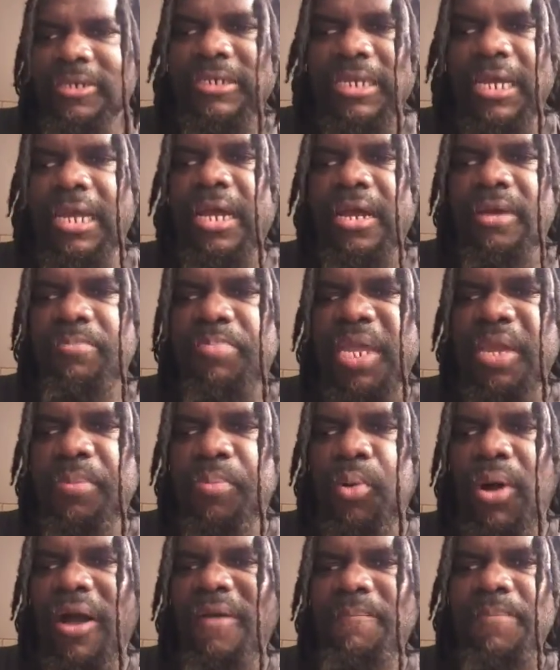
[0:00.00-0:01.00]
Yeah,
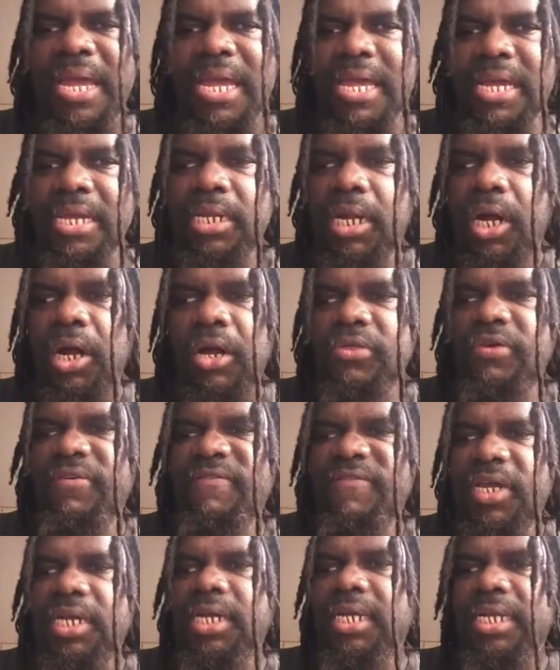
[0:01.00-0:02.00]
people, I made
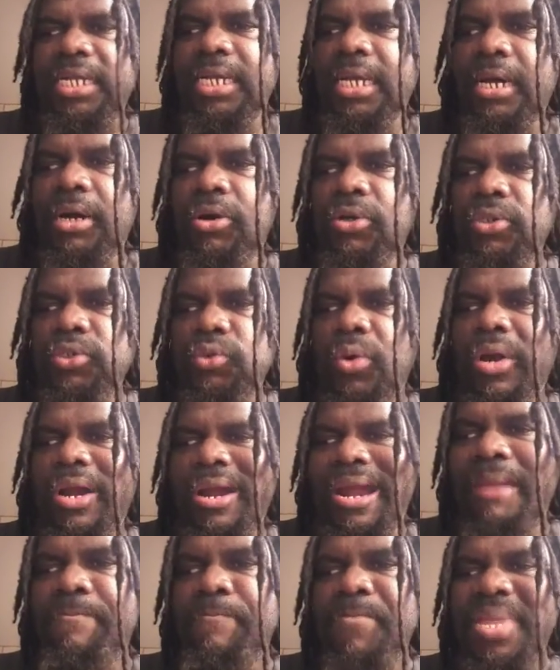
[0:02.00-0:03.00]
other videos
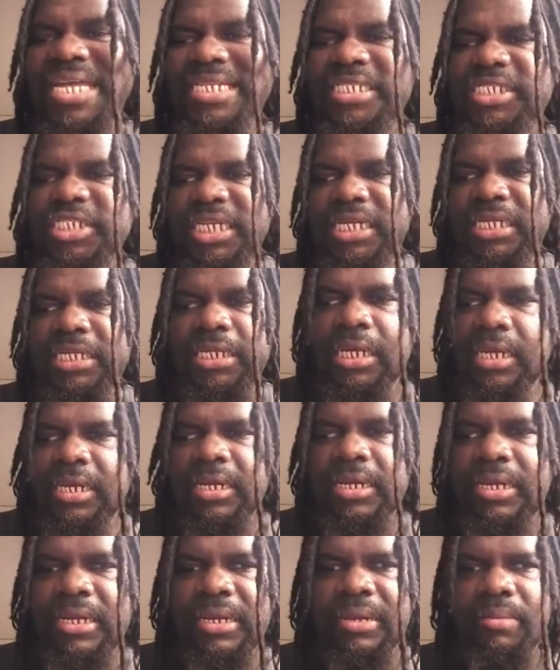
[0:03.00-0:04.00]
where I mentioned
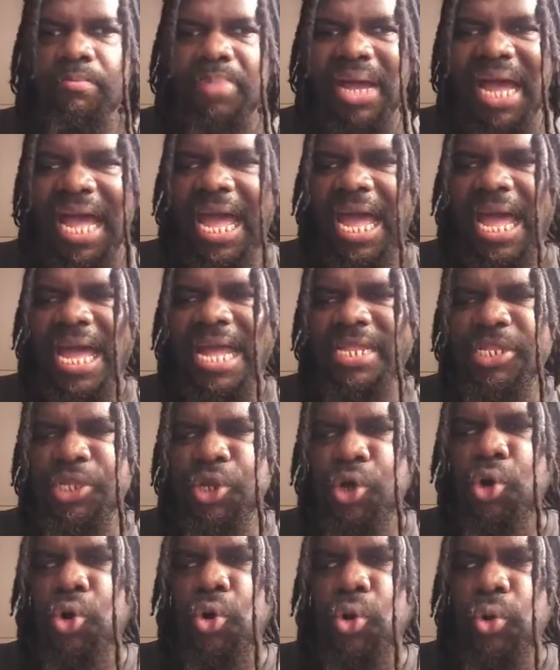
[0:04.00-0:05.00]
bad
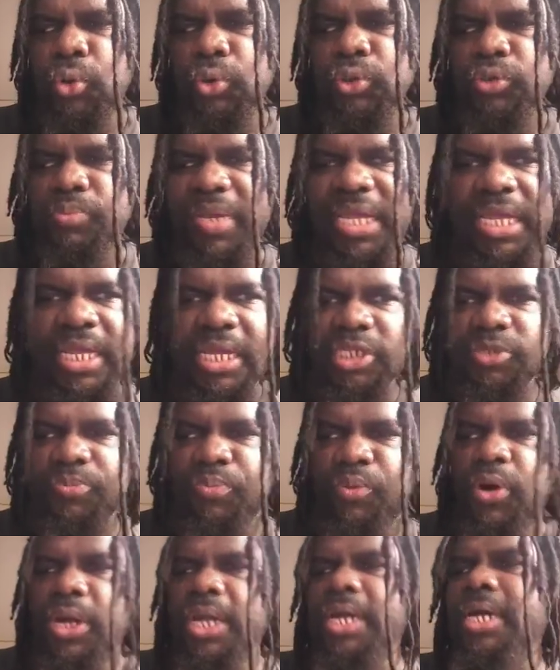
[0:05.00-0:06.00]
news being
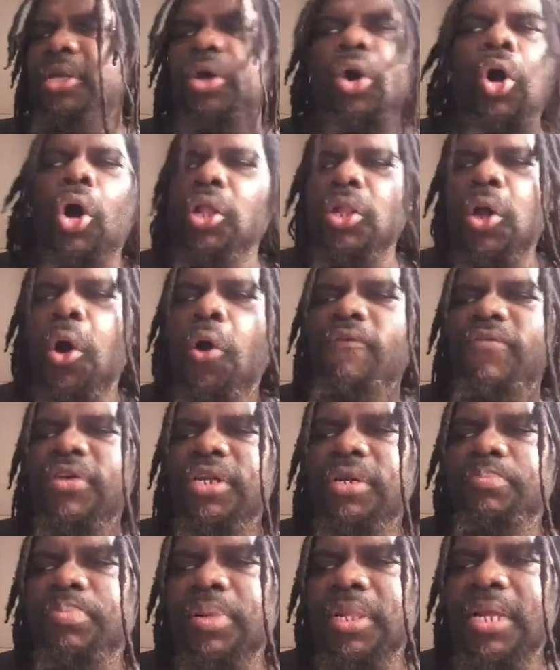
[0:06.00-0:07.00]
spread all
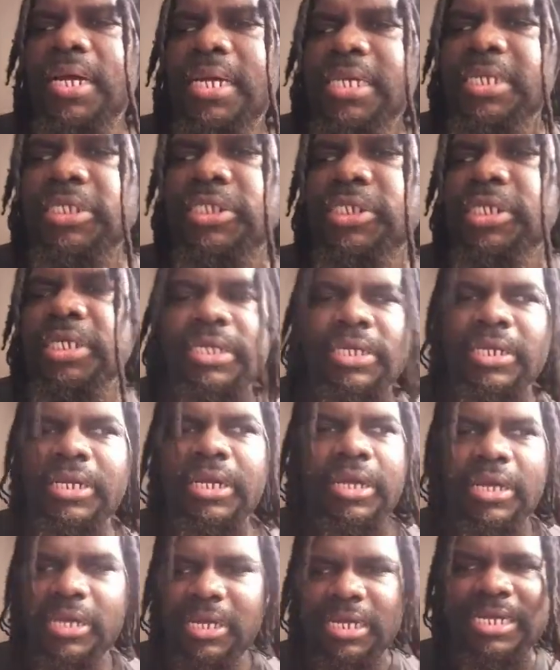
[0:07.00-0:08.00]
over the place.
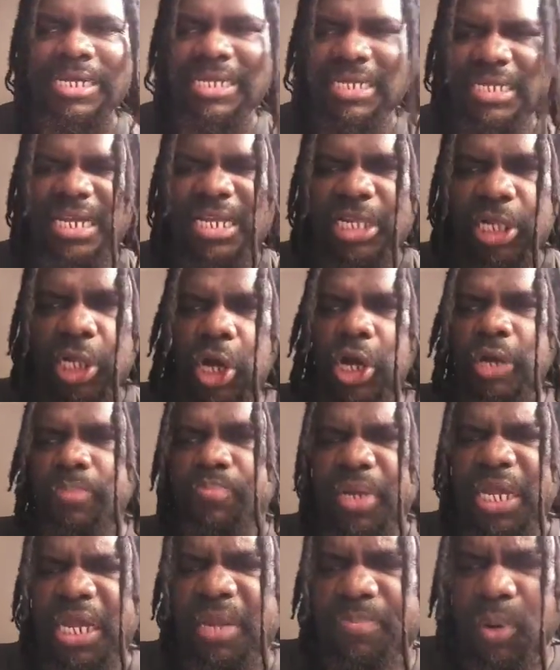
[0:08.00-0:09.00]
And
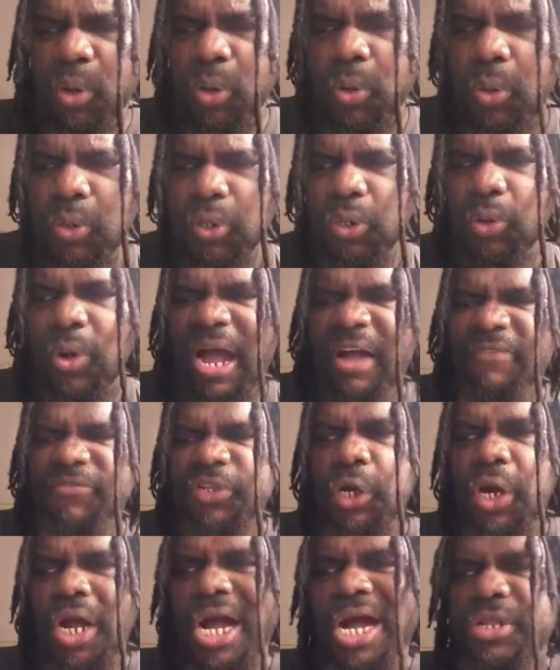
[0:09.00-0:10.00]
look, people, you
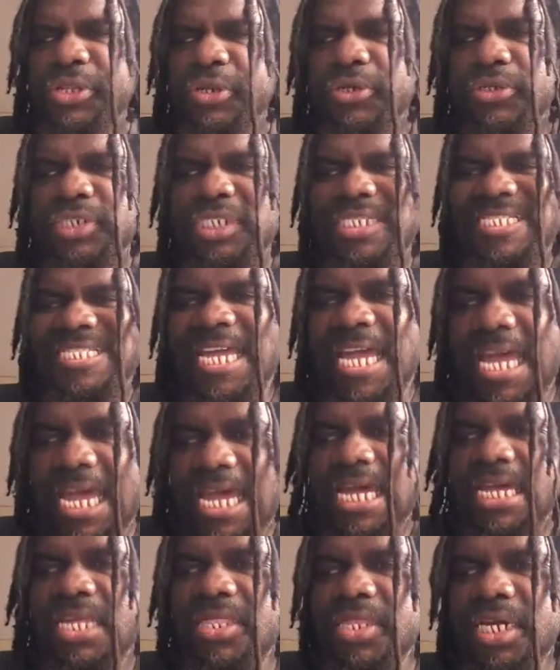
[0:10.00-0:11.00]
have to
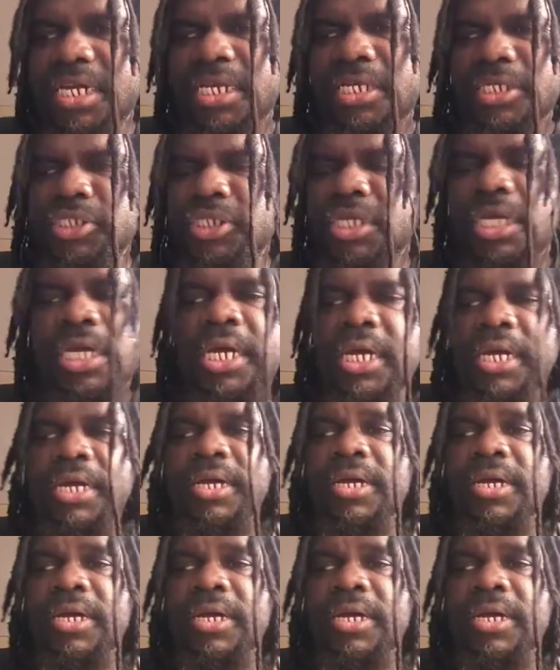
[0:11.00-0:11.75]
understand this.